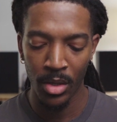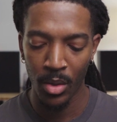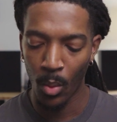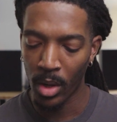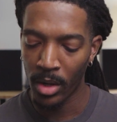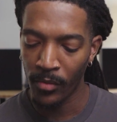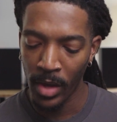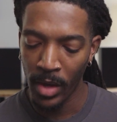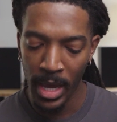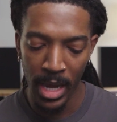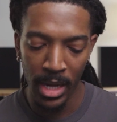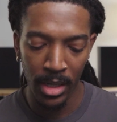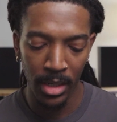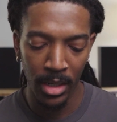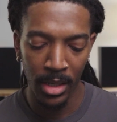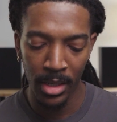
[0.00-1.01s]
what if I
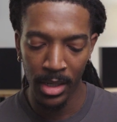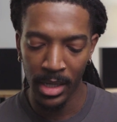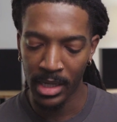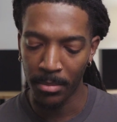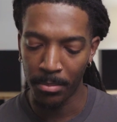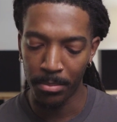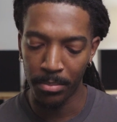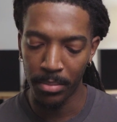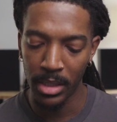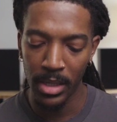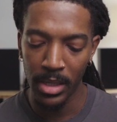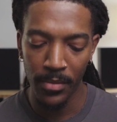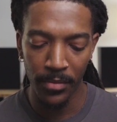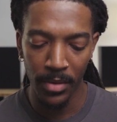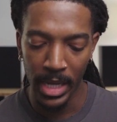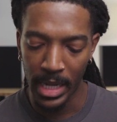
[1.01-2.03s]
added in like a B
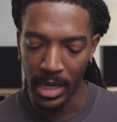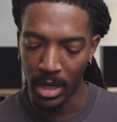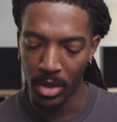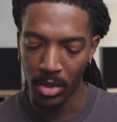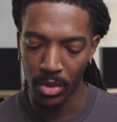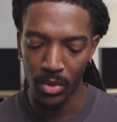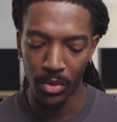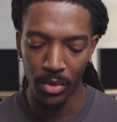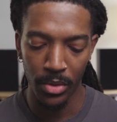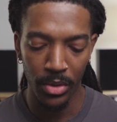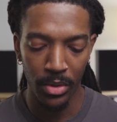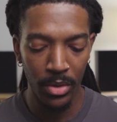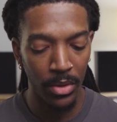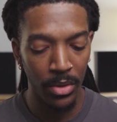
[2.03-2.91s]
flat alt chord?